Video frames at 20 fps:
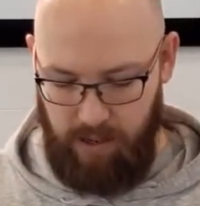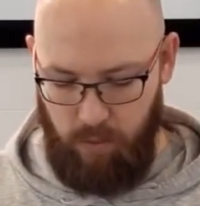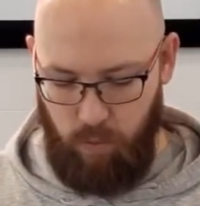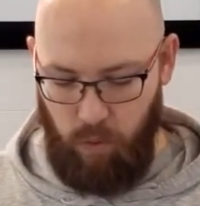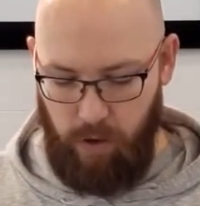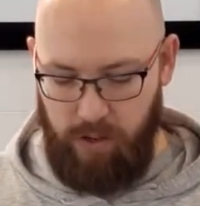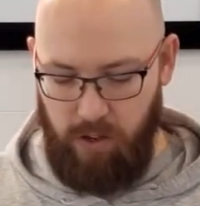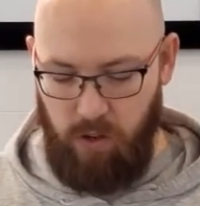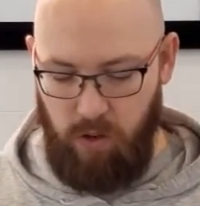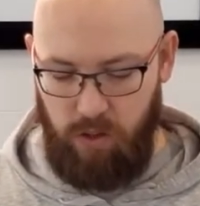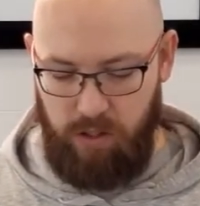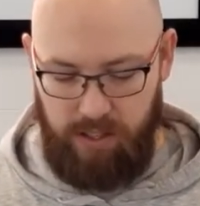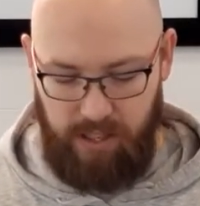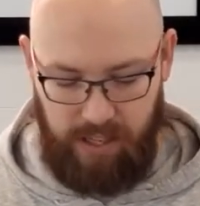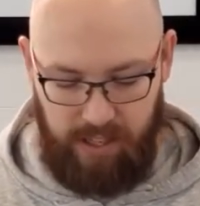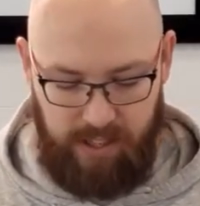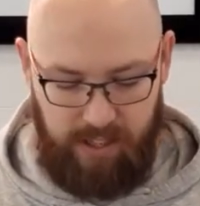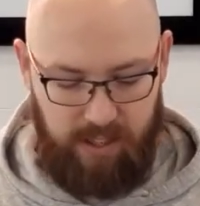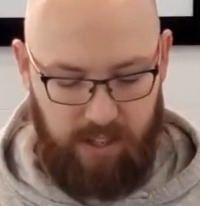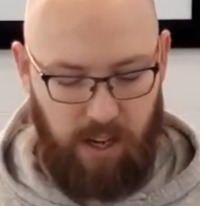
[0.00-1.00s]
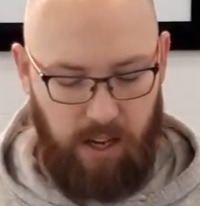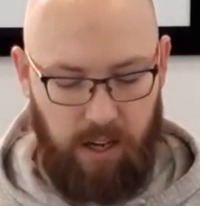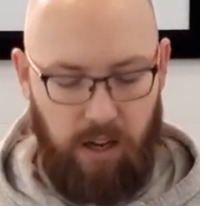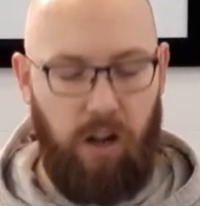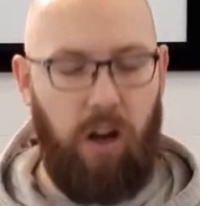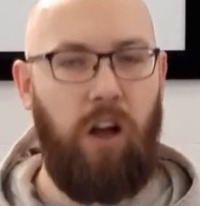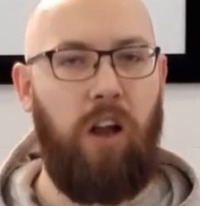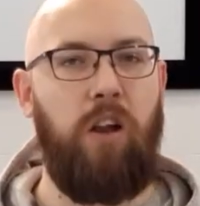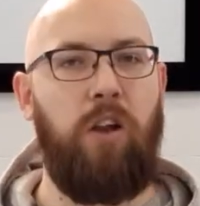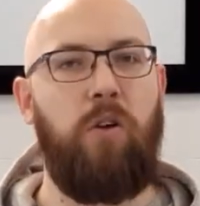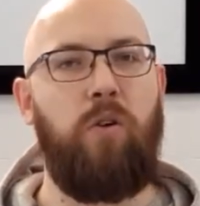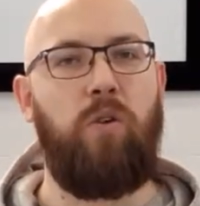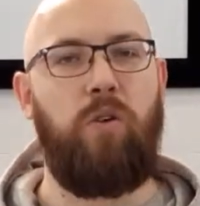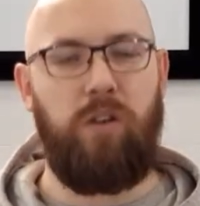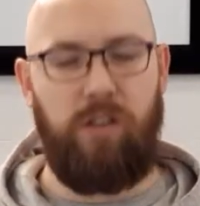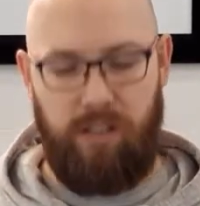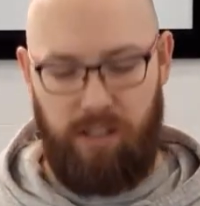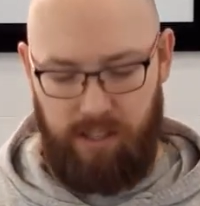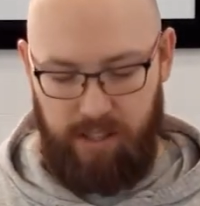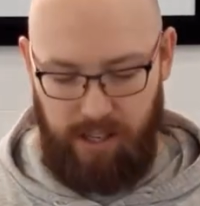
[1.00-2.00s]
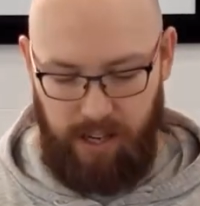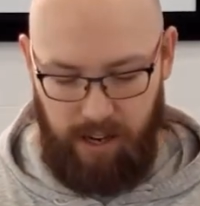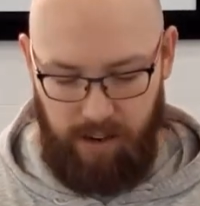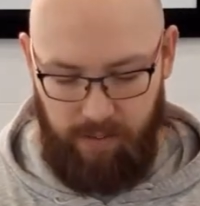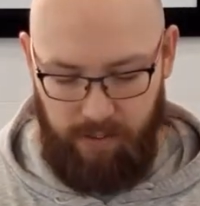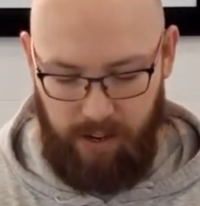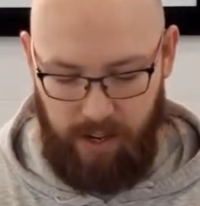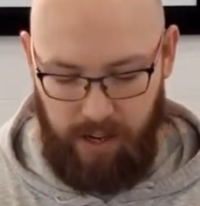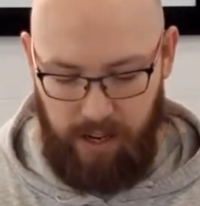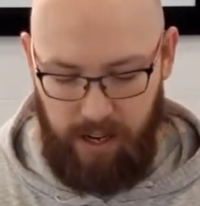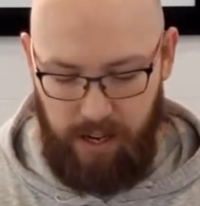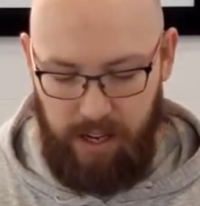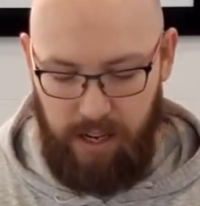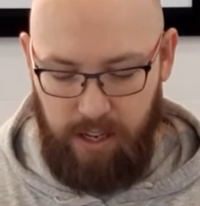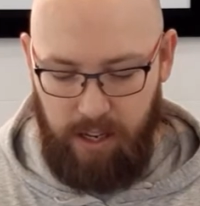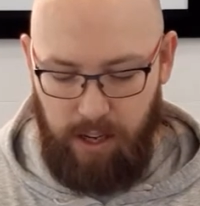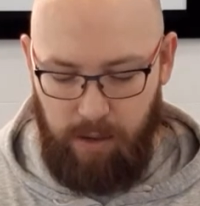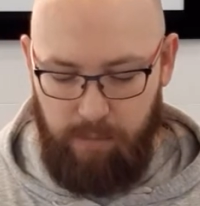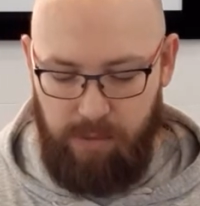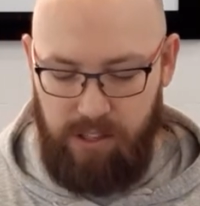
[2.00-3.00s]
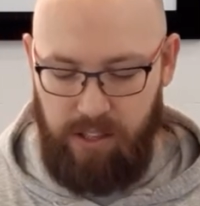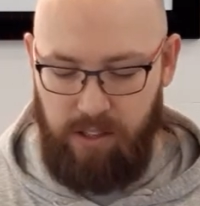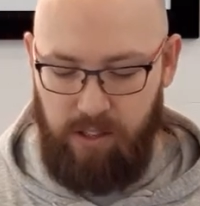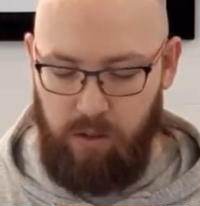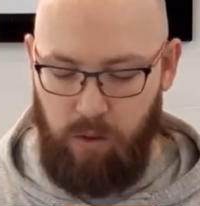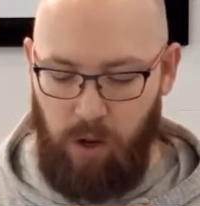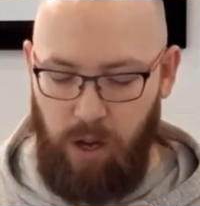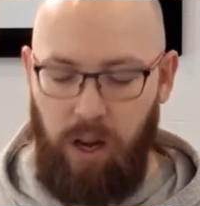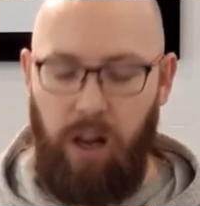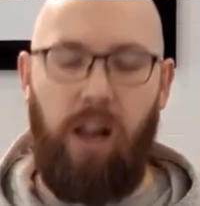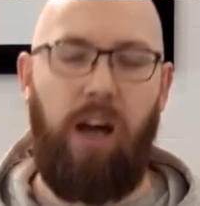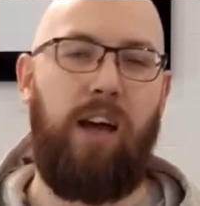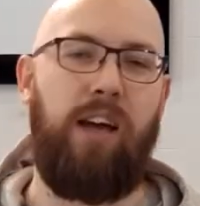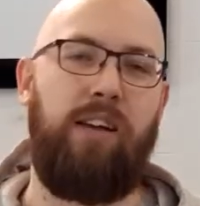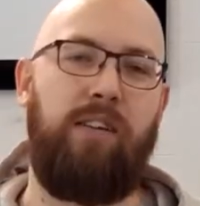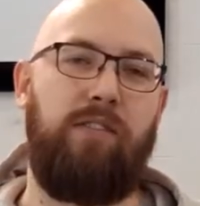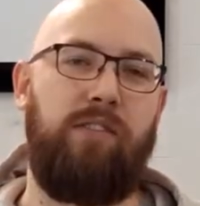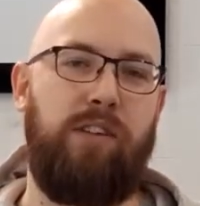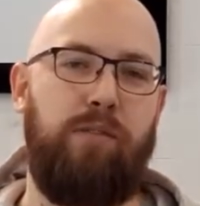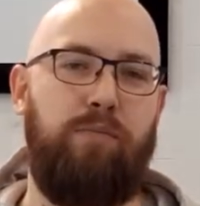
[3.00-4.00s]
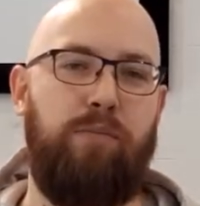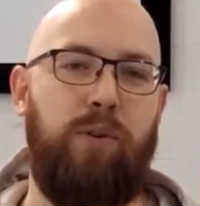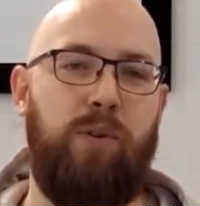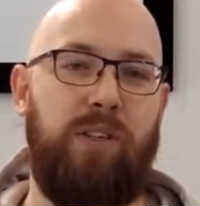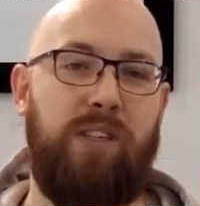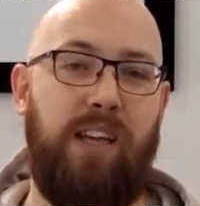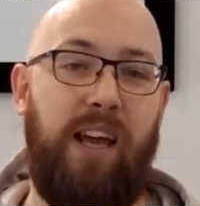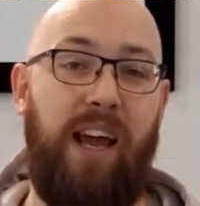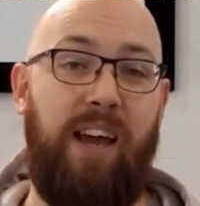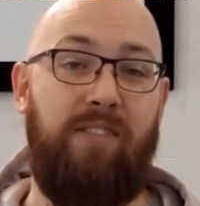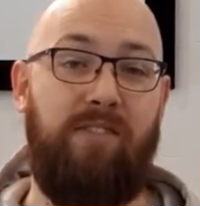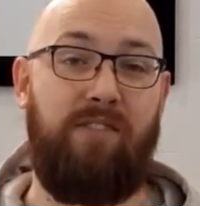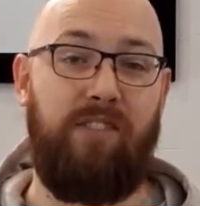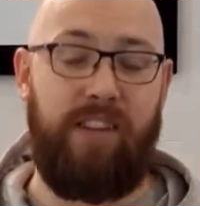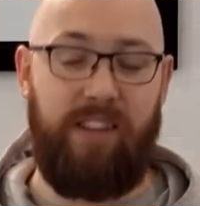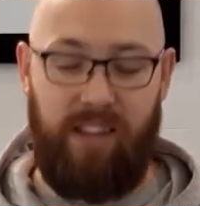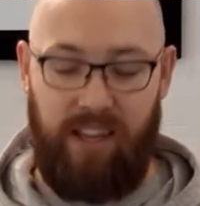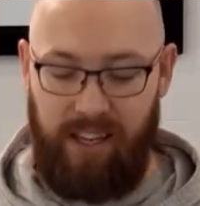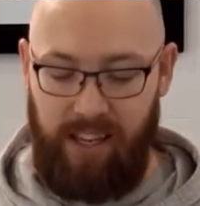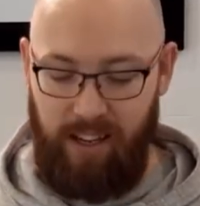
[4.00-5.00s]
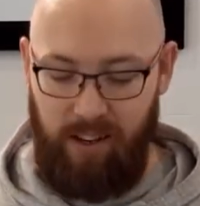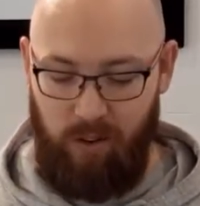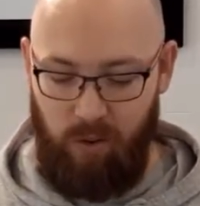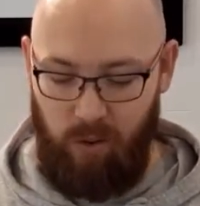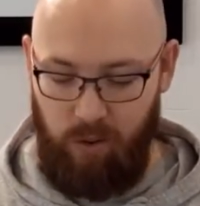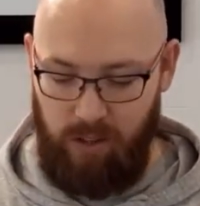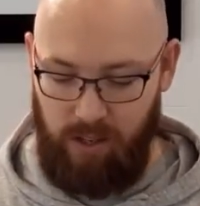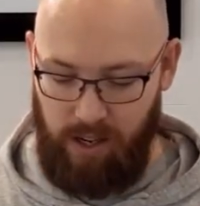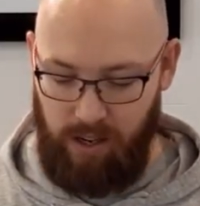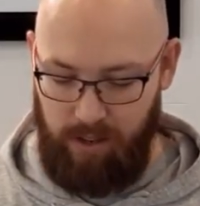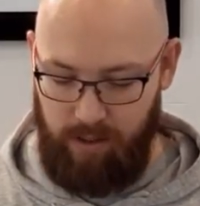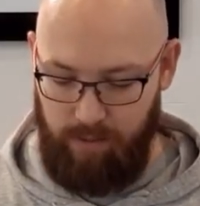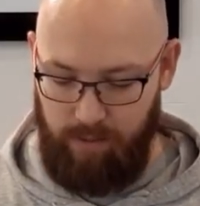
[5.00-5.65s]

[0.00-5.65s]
when your dear Son, our Lord and Saviour, comes into our lives and puts everything in order.